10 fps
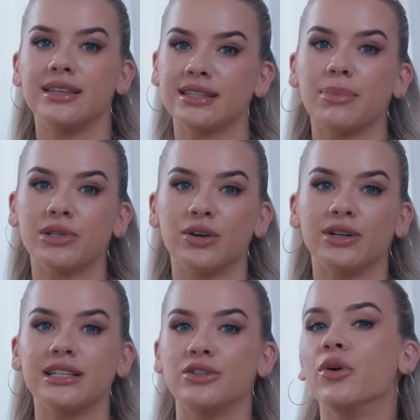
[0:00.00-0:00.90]
This
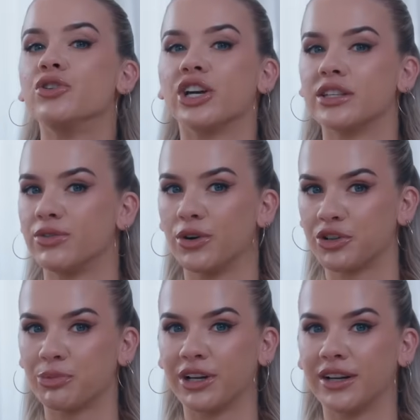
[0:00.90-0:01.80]
episode is not just for
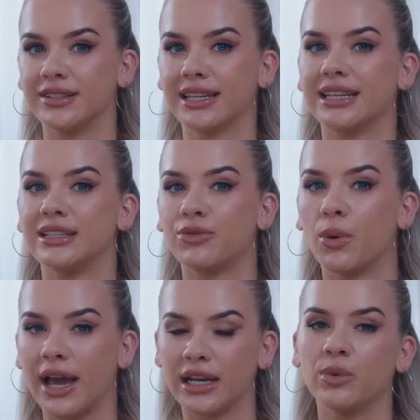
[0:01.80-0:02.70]
entrepreneurs, it is
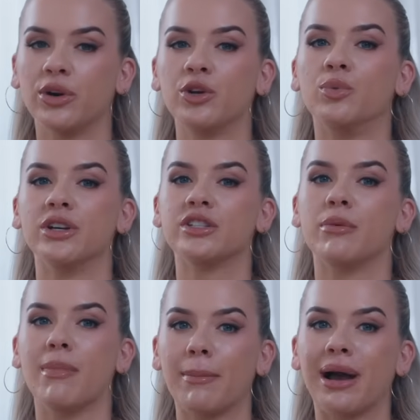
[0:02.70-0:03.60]
for anyone who wants
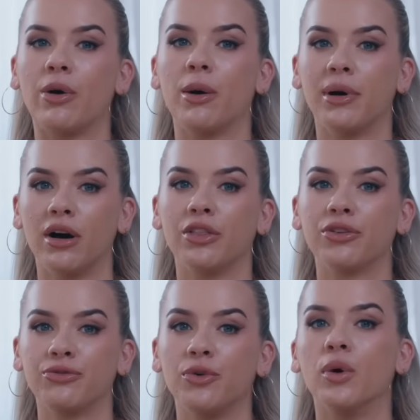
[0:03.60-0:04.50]
to map out a
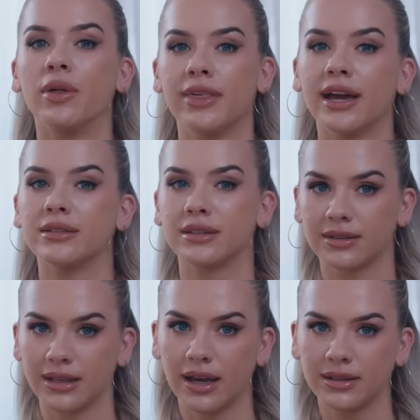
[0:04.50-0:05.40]
path for their
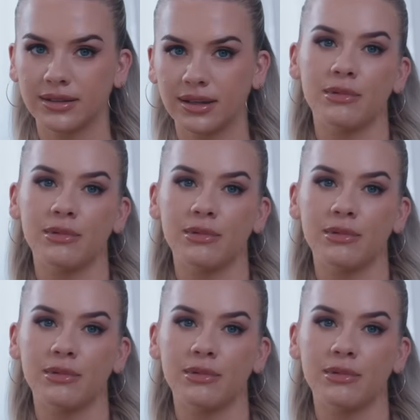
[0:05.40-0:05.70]
success.